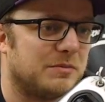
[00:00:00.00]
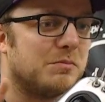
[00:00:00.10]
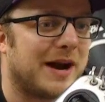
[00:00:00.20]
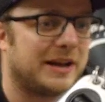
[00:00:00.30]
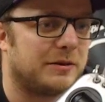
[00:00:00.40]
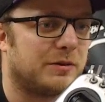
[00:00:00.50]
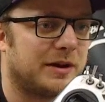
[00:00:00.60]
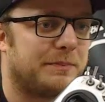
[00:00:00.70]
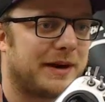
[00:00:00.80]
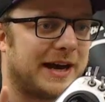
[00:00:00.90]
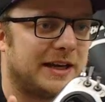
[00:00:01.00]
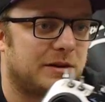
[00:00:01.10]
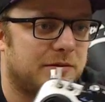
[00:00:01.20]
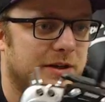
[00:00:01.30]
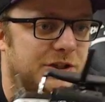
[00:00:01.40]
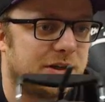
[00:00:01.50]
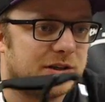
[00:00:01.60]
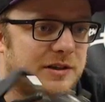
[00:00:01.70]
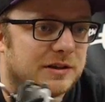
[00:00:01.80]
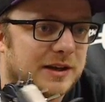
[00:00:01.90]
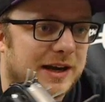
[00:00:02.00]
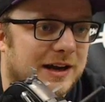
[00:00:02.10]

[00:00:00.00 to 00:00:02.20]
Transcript: you might want to buy the original